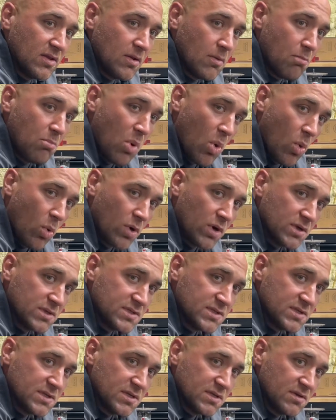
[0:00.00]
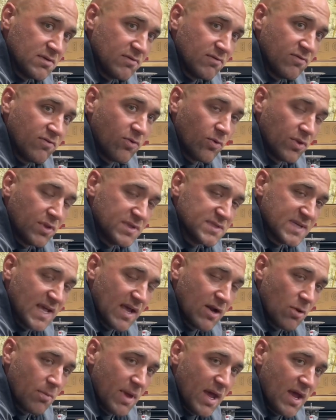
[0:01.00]
port for the
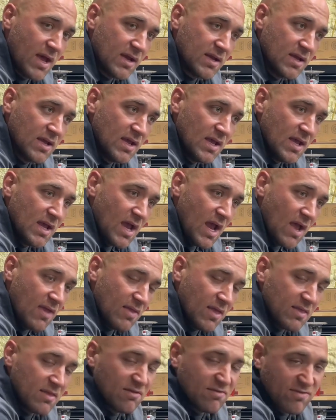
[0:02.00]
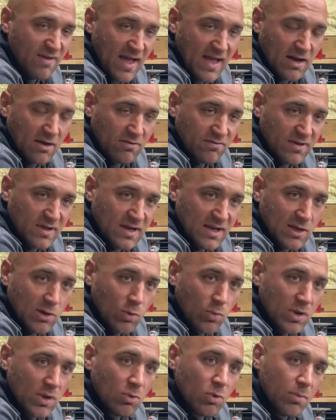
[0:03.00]
saddlebag. And then the final video,
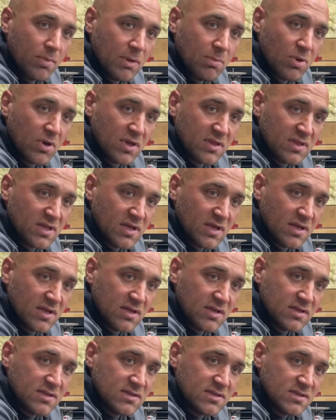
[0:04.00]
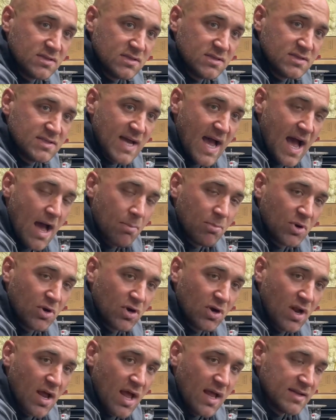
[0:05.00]
we will be putting the
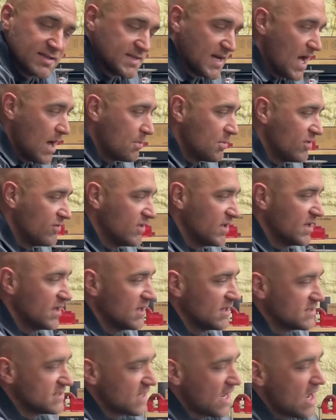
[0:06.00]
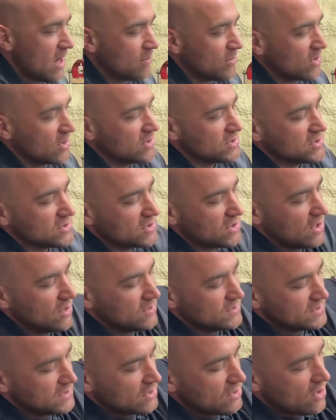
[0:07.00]
topper on top of it. And the topper just
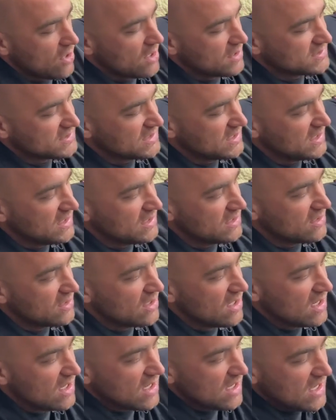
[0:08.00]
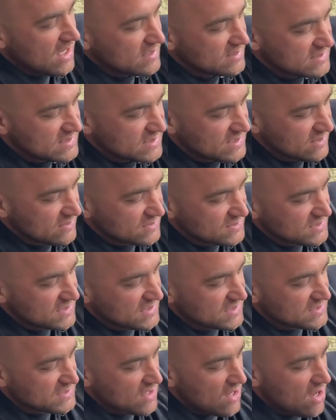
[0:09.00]
goes across here and seals
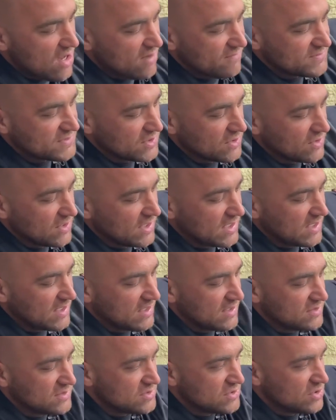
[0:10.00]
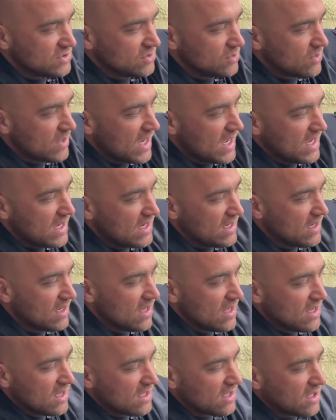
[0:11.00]
this off, turning it into a
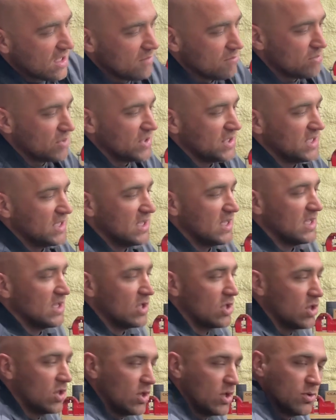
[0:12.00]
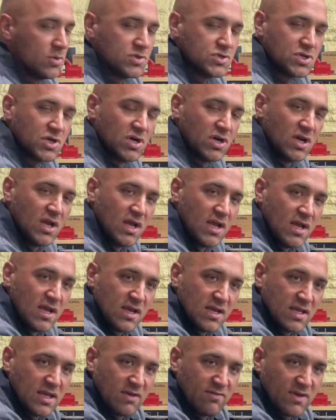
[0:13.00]
complete enclosure,
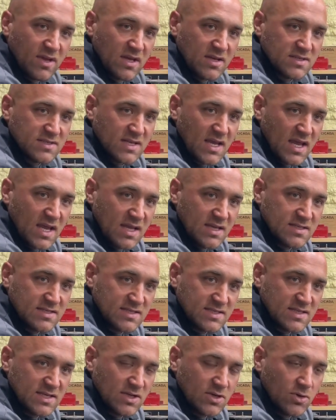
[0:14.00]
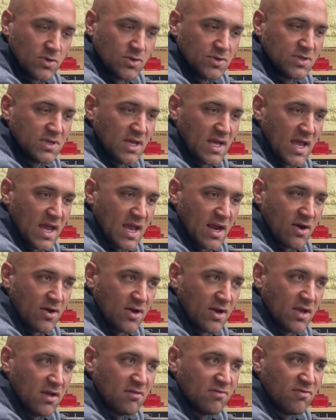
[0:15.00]
giving us a sealed
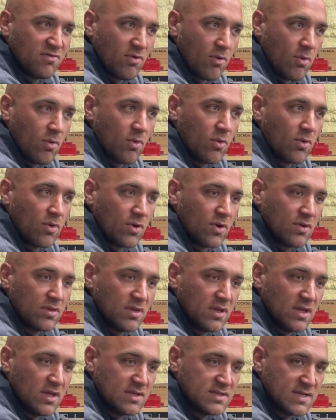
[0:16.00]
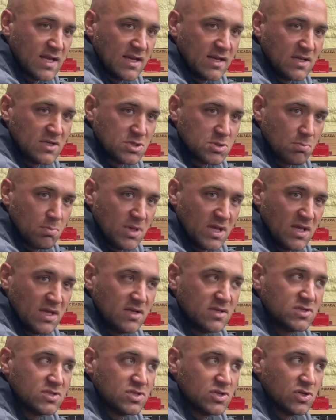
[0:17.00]
area for the 10-inch
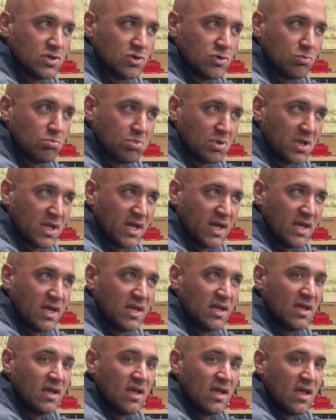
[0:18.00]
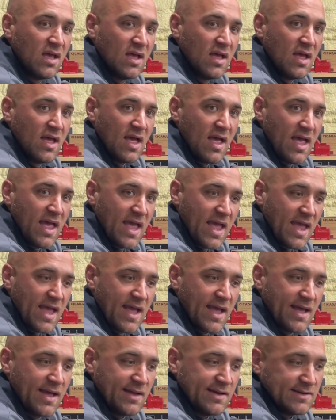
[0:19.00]
mid to play
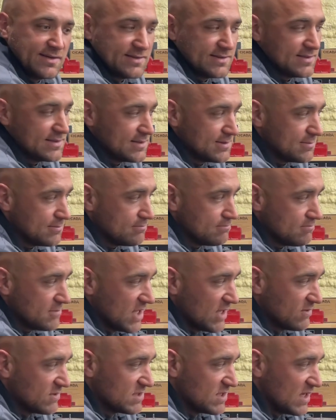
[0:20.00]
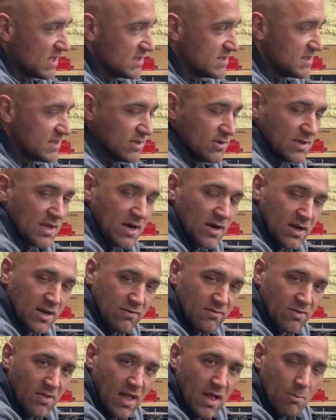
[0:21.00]
and give us a nice sealed area,
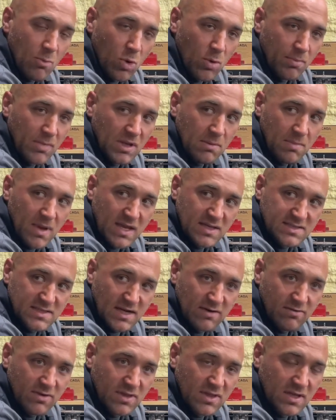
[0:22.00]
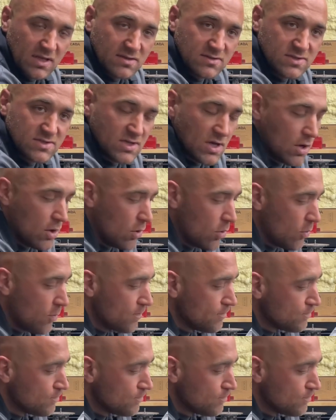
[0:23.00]
give you a lot more mid-bass and everything. So